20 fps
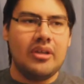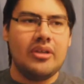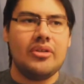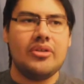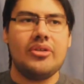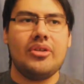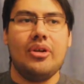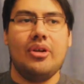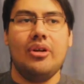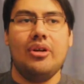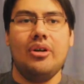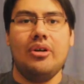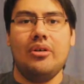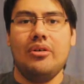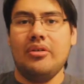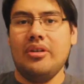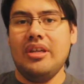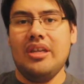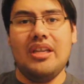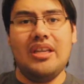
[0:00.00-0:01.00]

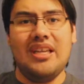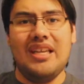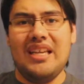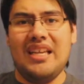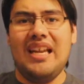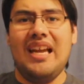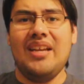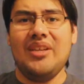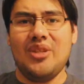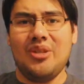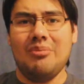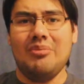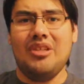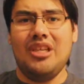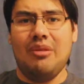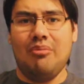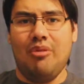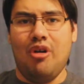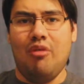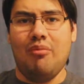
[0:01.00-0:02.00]
So it has some
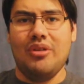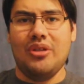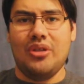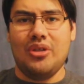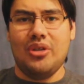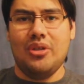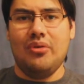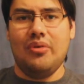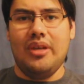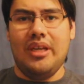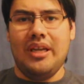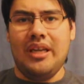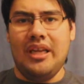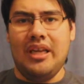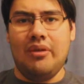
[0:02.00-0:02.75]
deep moments to it,